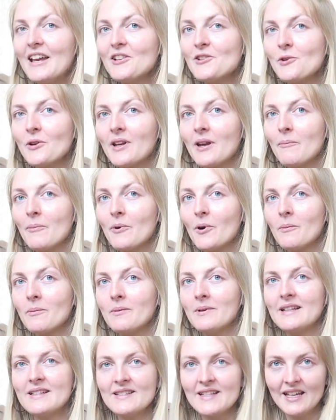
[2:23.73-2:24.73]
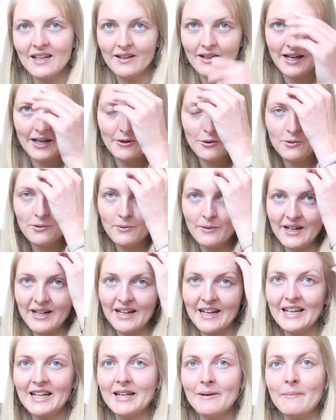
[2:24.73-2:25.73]
As you can probably tell, I don't
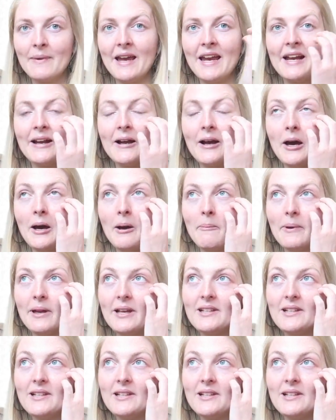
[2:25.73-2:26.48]
wear any makeup.